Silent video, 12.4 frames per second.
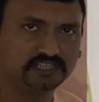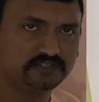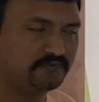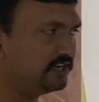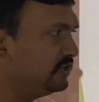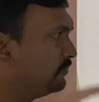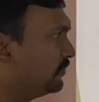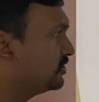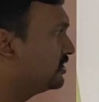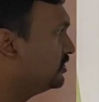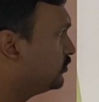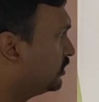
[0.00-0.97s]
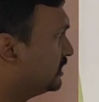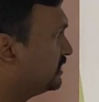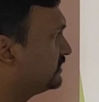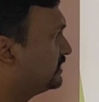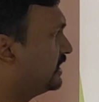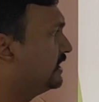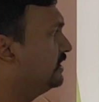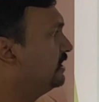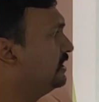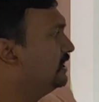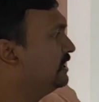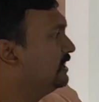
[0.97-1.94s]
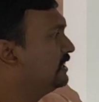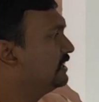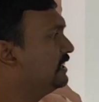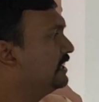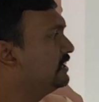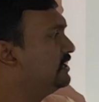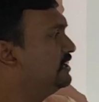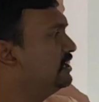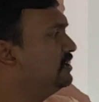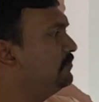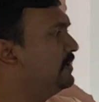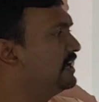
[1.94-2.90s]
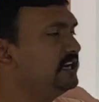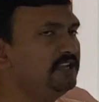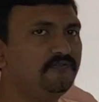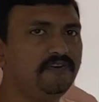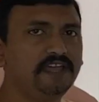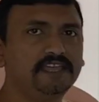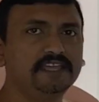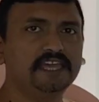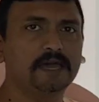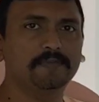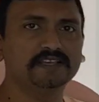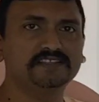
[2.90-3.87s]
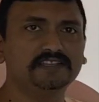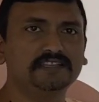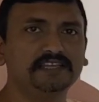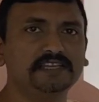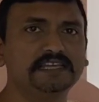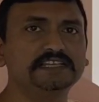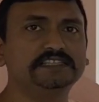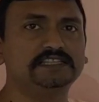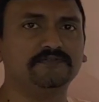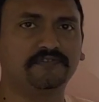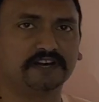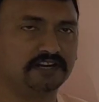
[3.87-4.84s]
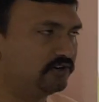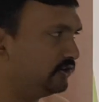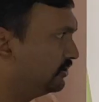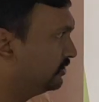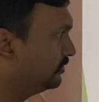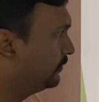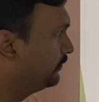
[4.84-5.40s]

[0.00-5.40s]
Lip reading: It's very important to understand that their magnifying capacity is different.